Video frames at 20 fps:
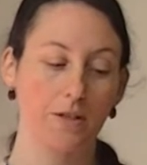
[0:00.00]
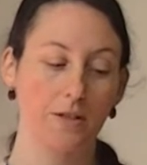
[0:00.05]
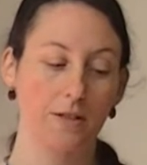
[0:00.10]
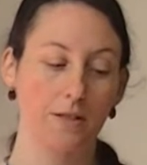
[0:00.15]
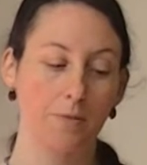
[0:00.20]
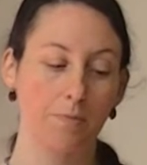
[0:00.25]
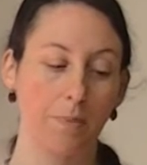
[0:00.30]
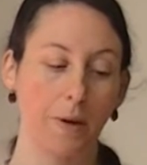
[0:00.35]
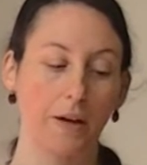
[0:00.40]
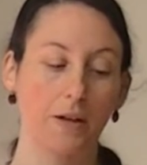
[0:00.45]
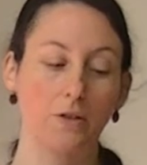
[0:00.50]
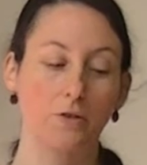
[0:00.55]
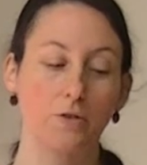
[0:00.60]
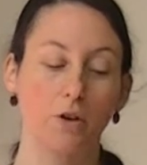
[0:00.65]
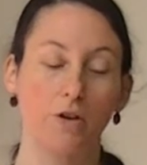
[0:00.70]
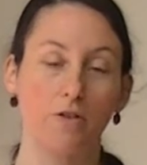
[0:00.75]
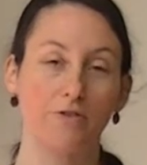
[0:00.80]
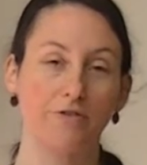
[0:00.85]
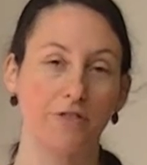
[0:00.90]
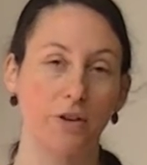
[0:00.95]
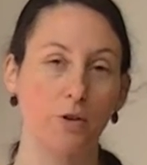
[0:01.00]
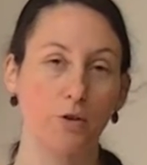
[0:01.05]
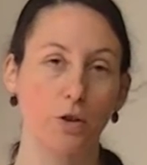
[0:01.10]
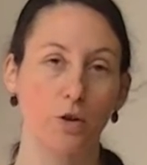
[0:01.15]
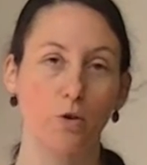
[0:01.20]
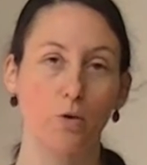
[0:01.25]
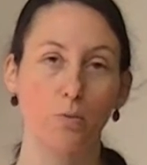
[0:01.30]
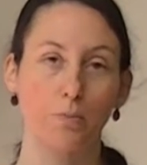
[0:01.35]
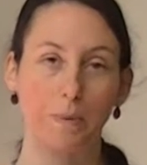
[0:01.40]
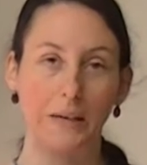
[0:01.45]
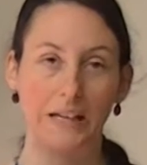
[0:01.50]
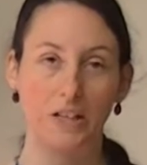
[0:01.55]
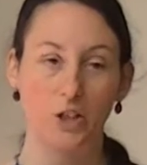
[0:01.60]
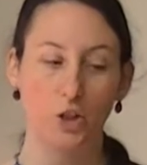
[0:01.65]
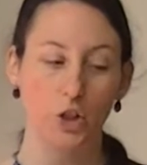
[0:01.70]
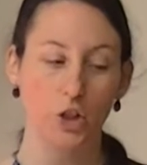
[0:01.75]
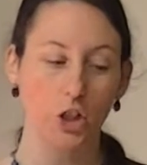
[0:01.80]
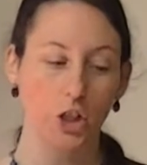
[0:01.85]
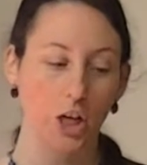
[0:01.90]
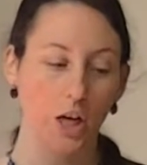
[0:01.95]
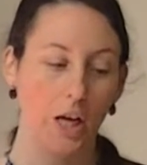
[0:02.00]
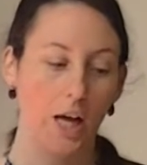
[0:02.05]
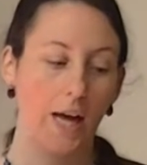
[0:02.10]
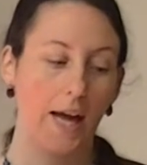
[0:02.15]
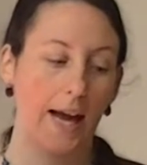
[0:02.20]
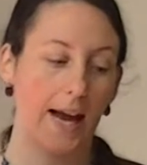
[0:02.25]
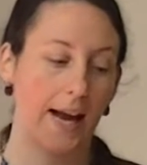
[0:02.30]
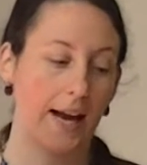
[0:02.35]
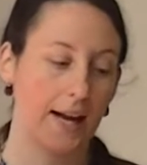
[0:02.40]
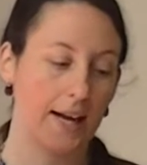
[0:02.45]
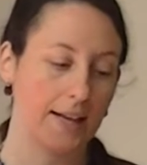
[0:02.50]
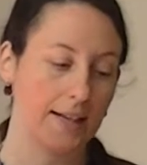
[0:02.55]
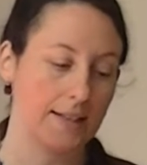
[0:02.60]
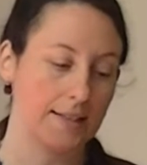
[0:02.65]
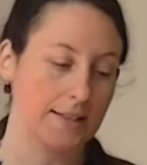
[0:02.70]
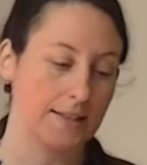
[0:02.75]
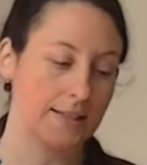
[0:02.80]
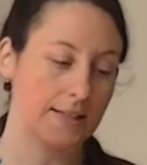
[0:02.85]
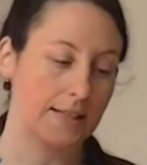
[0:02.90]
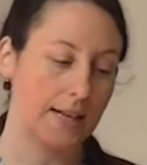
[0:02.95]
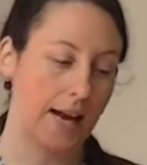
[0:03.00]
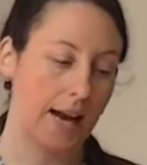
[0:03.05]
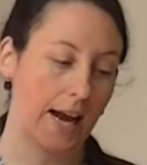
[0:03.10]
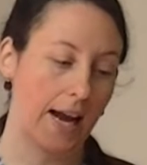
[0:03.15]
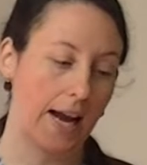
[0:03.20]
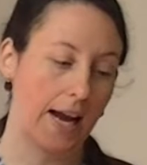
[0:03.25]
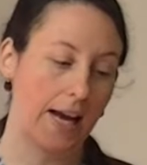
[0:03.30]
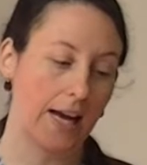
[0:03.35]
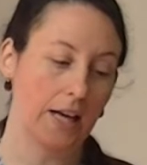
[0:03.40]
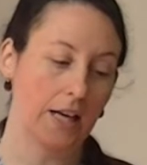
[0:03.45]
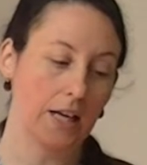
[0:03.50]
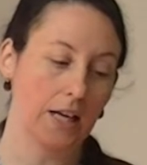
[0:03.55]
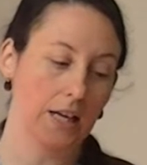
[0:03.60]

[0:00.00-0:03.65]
spectrophotometer and a